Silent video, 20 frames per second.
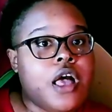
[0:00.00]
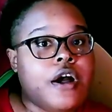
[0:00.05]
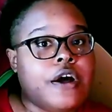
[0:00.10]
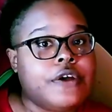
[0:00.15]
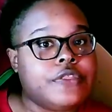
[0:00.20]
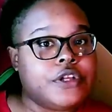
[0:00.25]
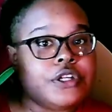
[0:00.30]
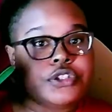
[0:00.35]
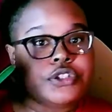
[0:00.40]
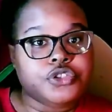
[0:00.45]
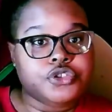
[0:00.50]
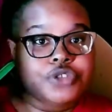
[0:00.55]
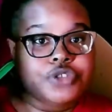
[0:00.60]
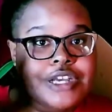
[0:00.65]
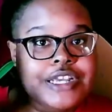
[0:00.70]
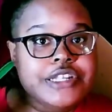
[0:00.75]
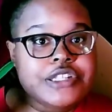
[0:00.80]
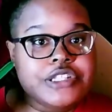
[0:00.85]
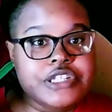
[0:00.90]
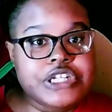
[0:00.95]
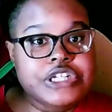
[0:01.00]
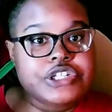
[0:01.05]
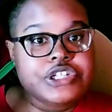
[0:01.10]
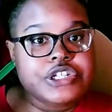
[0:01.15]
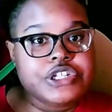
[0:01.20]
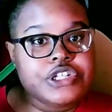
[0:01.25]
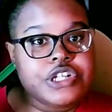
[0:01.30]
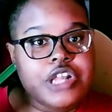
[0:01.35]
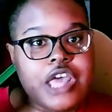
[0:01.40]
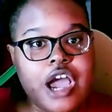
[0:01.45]
the
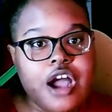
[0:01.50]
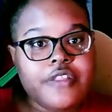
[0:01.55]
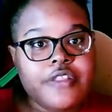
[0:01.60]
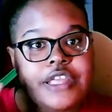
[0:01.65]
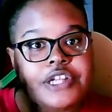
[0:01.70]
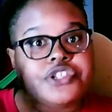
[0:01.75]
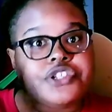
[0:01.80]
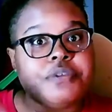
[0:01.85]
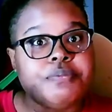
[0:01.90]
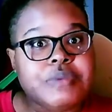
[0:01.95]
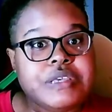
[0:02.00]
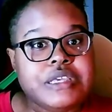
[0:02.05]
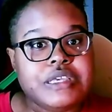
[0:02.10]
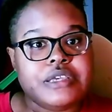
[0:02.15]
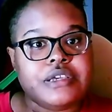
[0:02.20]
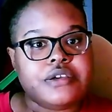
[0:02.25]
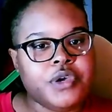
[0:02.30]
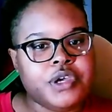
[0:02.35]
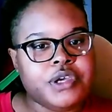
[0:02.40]
transitions and how they should be.